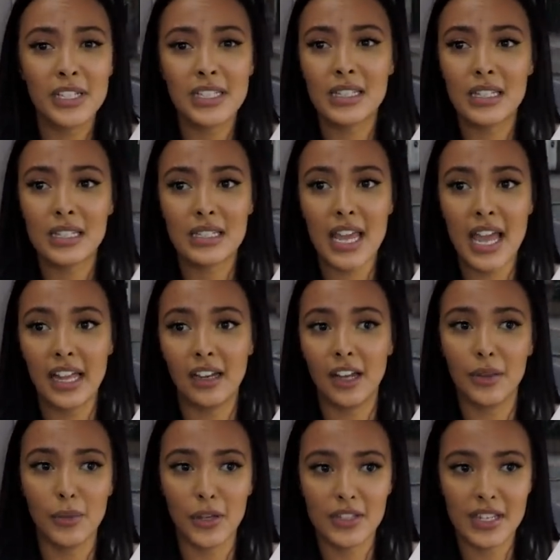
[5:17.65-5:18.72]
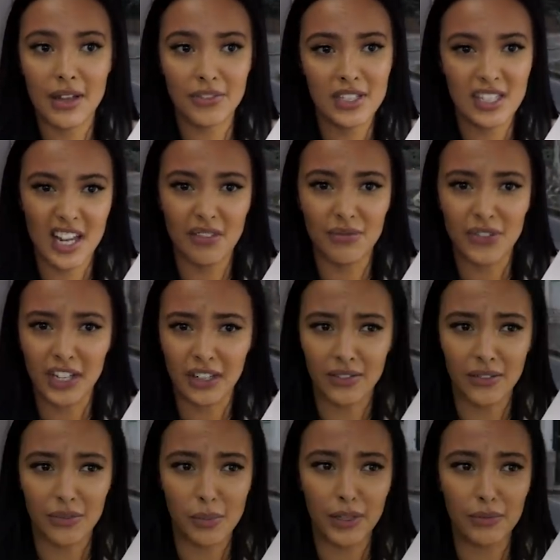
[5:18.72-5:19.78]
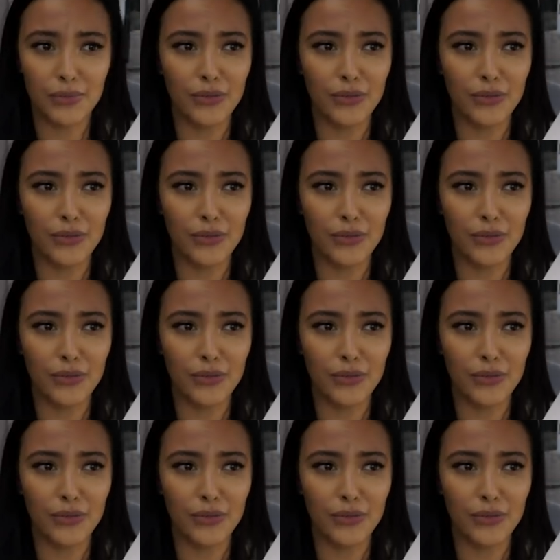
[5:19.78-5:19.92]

to this day, like the most devastating thing I've ever been